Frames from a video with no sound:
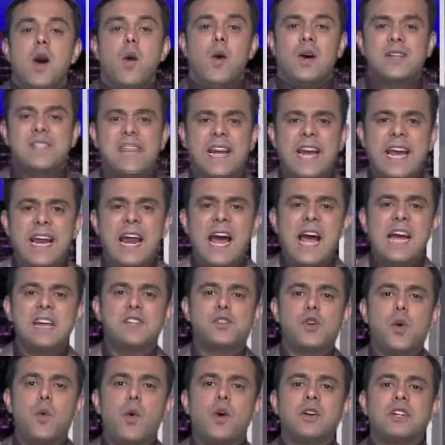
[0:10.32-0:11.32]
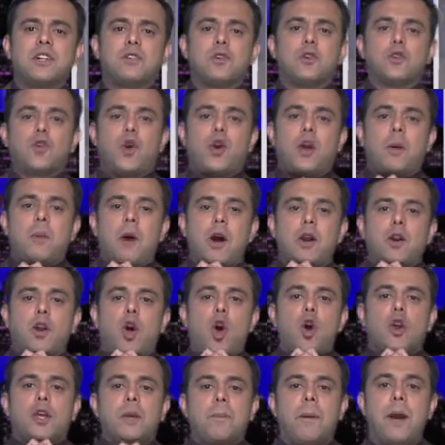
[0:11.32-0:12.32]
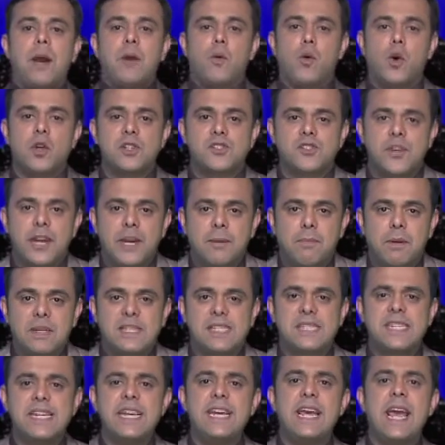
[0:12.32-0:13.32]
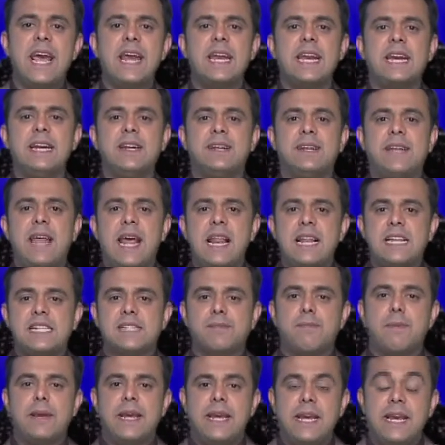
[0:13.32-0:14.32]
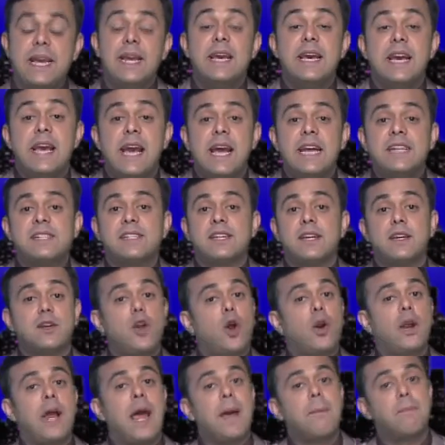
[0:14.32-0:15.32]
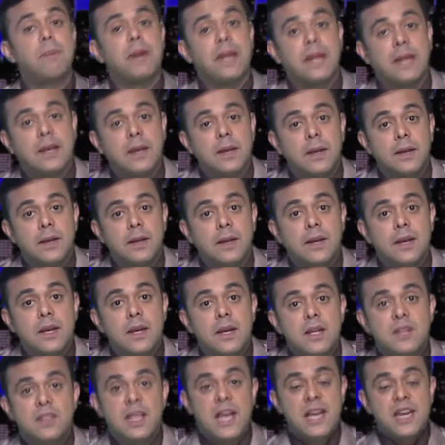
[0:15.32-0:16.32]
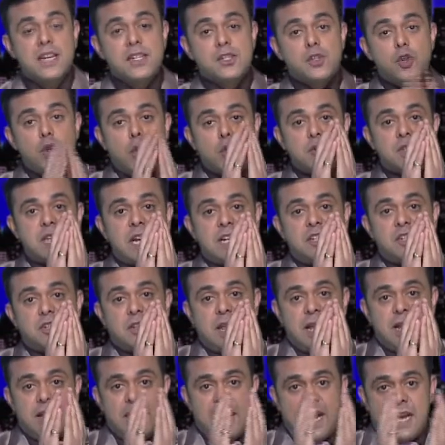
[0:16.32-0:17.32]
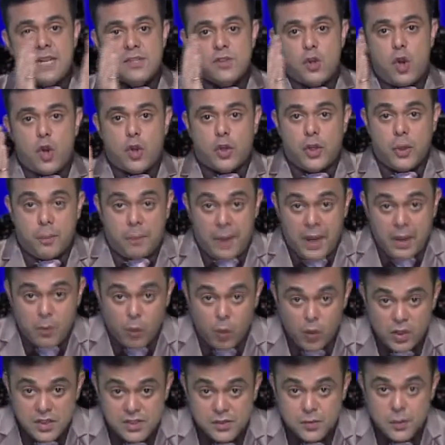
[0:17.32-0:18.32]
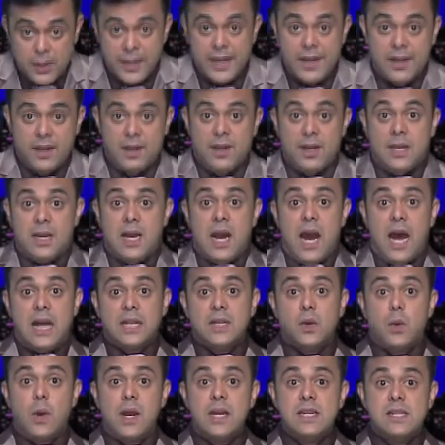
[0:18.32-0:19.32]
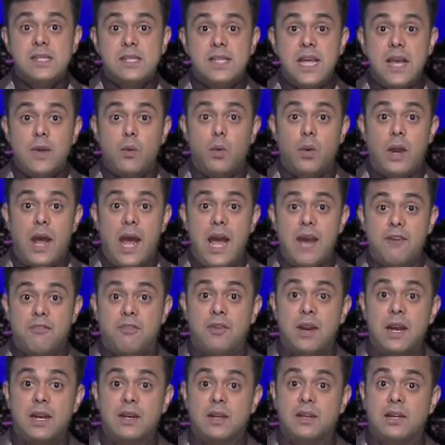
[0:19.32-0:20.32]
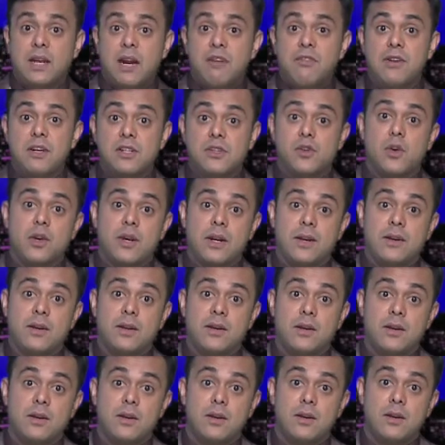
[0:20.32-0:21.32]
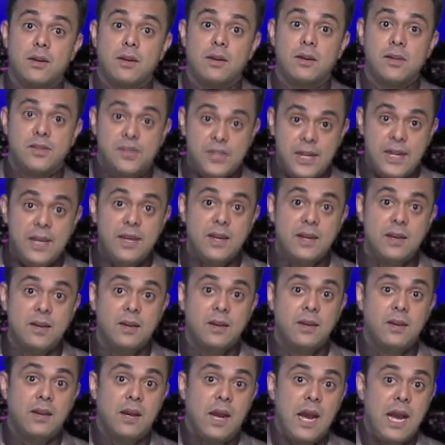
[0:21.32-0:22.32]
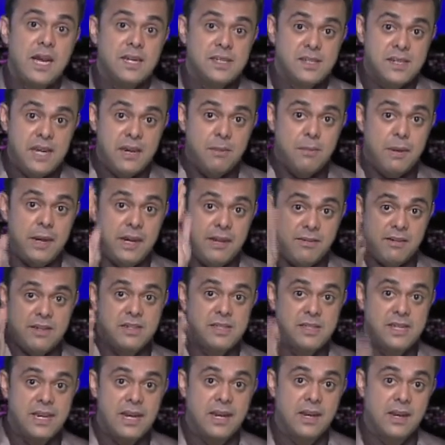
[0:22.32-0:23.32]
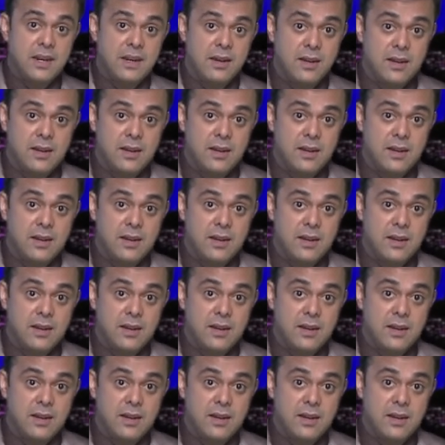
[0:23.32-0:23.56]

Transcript: Once again, I so wanted to talk about Occupy Wall Street, but CNN tells me it's not happening. There is no such thing as Occupy Wall Street. Otherwise, they would have run coverage on it. See, I still believe in CNN.